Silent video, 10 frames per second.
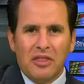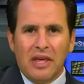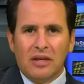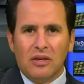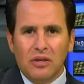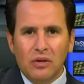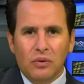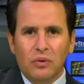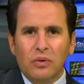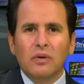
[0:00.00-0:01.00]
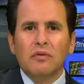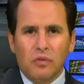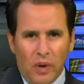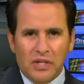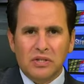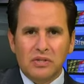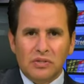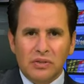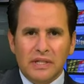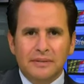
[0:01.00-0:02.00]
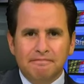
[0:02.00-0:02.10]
thank you for watching The Street.